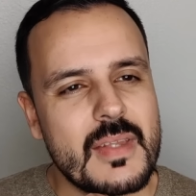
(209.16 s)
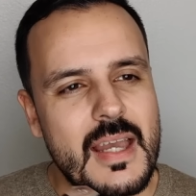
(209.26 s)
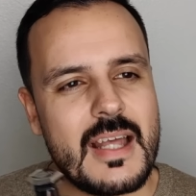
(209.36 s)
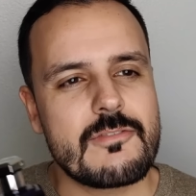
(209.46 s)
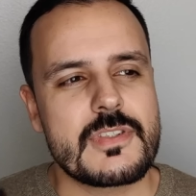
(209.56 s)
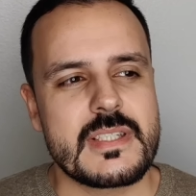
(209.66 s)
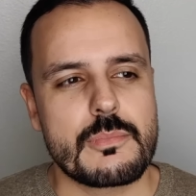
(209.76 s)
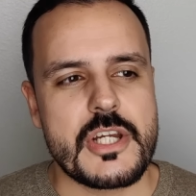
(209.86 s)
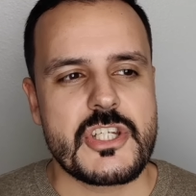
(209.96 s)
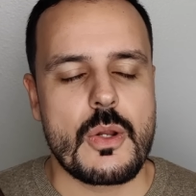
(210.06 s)
at first
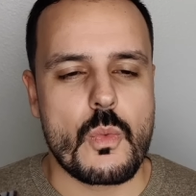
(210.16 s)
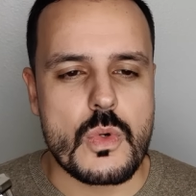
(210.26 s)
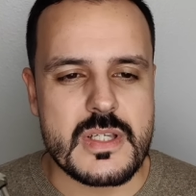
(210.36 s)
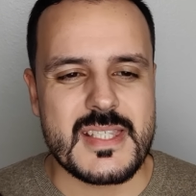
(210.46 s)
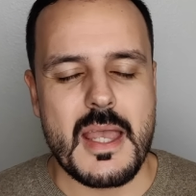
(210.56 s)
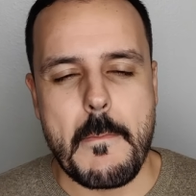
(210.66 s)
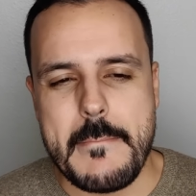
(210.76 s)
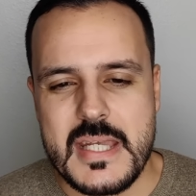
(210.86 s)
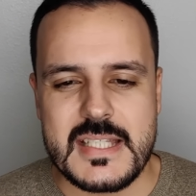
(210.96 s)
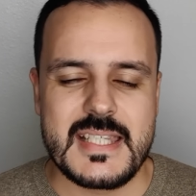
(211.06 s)
impression
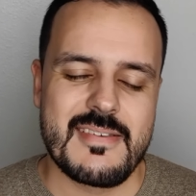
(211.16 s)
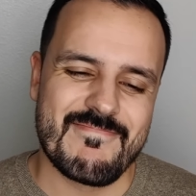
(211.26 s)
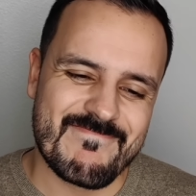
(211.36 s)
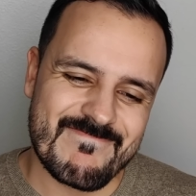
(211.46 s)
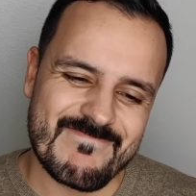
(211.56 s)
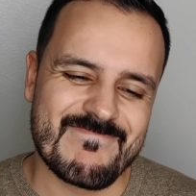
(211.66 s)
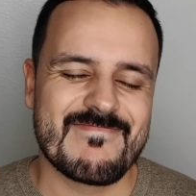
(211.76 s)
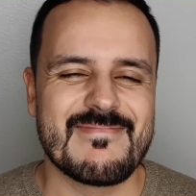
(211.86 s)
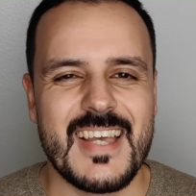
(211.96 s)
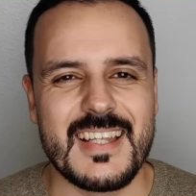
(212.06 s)

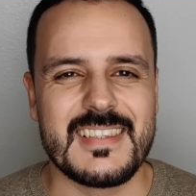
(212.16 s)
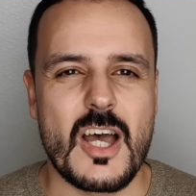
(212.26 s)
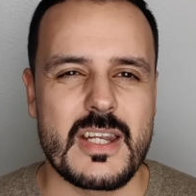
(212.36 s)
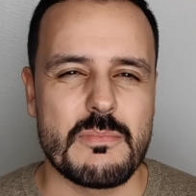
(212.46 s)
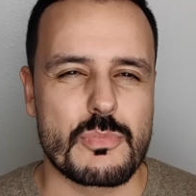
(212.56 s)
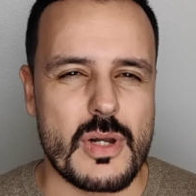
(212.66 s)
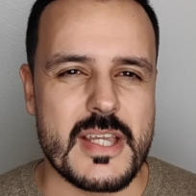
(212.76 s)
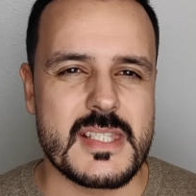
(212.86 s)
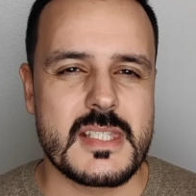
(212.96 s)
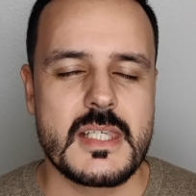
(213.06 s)
I'm not
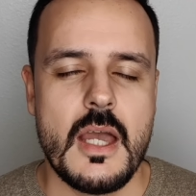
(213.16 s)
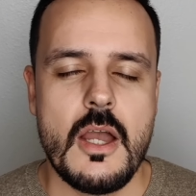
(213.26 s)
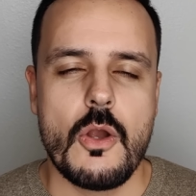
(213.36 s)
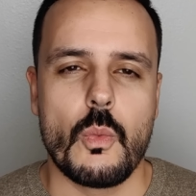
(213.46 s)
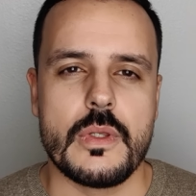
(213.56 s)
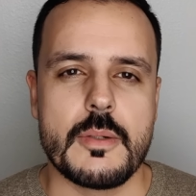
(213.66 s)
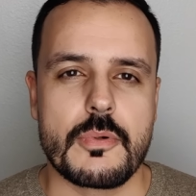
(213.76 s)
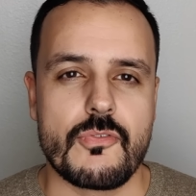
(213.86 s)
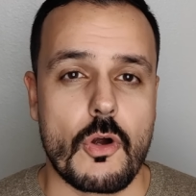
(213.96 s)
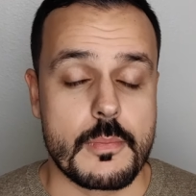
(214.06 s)
impressed with the
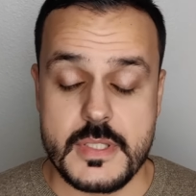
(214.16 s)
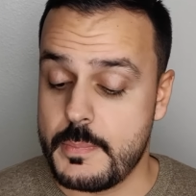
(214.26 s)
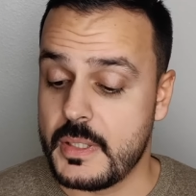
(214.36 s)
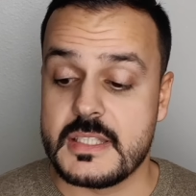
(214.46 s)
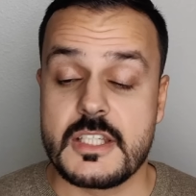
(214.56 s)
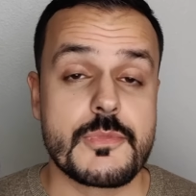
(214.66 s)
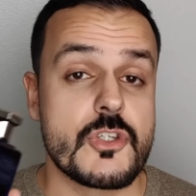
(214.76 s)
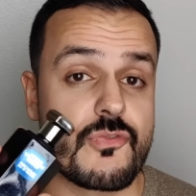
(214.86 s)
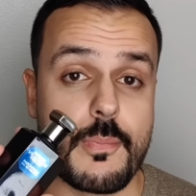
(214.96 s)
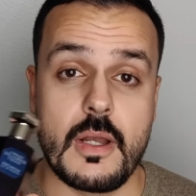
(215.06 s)
performance, but in terms
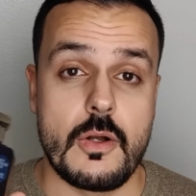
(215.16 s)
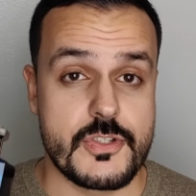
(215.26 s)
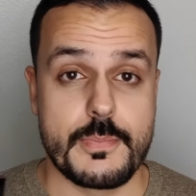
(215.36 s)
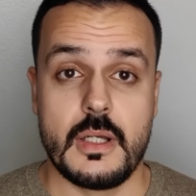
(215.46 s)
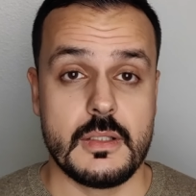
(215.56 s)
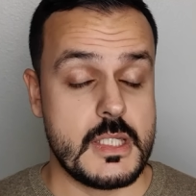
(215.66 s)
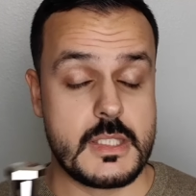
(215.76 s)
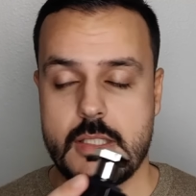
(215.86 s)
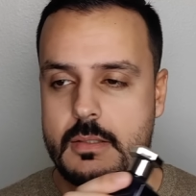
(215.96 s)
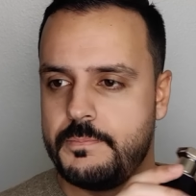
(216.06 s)
of smell,
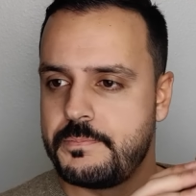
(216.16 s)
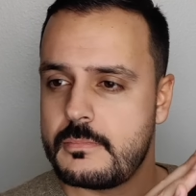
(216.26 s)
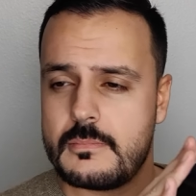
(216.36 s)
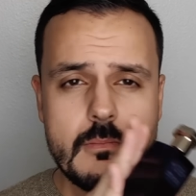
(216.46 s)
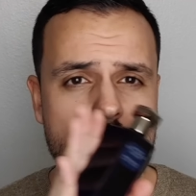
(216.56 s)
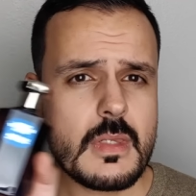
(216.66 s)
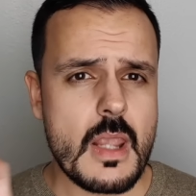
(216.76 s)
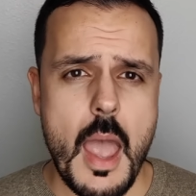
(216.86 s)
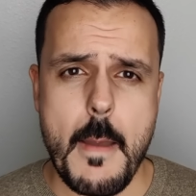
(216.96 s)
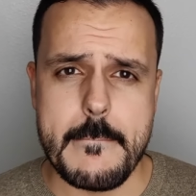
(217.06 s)
it's
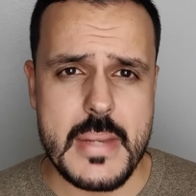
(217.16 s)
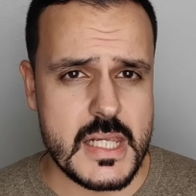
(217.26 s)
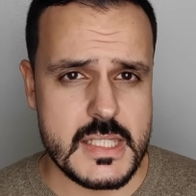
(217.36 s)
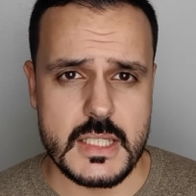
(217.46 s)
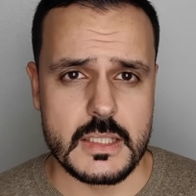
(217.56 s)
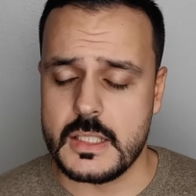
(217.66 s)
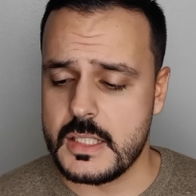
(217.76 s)
amazing.